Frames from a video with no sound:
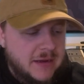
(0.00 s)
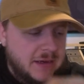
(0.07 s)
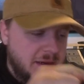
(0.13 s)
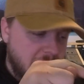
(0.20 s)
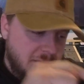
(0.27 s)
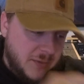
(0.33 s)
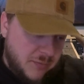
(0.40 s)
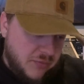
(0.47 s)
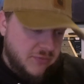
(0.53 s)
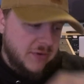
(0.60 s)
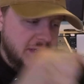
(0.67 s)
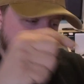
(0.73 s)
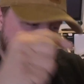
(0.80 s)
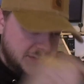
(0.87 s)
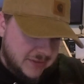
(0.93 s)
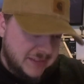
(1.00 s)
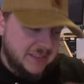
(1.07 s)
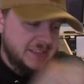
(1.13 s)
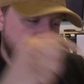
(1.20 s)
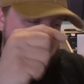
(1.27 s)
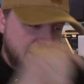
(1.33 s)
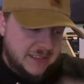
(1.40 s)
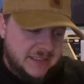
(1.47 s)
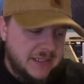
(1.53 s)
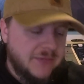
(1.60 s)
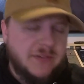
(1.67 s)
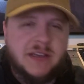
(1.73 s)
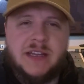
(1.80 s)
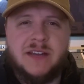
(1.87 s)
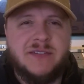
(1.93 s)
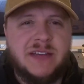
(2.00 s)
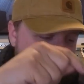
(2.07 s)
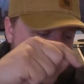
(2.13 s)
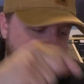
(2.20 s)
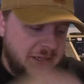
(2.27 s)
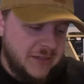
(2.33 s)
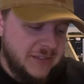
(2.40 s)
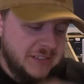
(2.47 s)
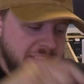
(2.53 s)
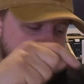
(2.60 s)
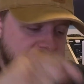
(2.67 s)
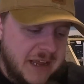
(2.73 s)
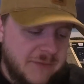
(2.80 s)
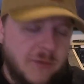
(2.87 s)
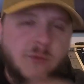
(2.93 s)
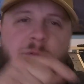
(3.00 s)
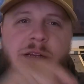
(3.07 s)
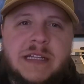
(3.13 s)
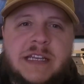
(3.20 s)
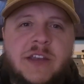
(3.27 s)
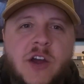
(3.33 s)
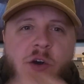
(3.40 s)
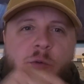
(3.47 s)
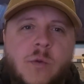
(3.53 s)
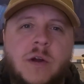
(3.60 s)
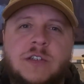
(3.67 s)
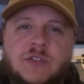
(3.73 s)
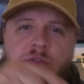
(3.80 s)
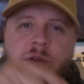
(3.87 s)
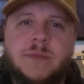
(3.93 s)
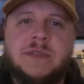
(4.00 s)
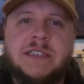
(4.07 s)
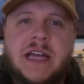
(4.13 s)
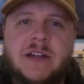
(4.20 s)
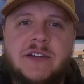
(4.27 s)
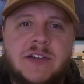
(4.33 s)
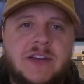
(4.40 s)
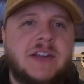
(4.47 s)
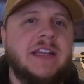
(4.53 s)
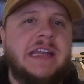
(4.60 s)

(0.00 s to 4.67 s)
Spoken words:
you know, the pressure, the sensitivity of it, you just never really know what drum sound you're gonna